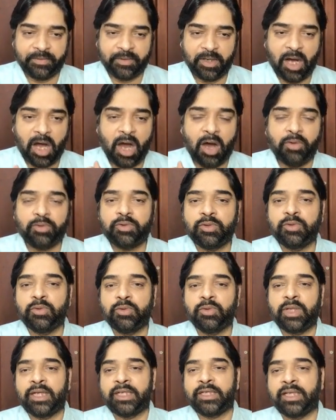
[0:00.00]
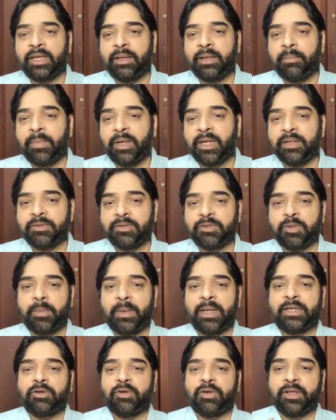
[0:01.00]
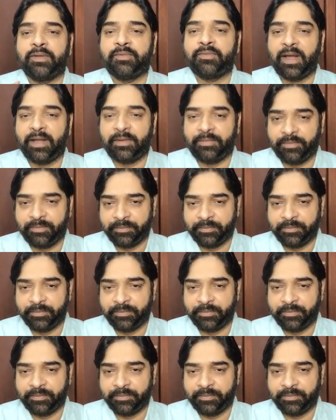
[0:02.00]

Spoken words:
How to know that number divisible by 25?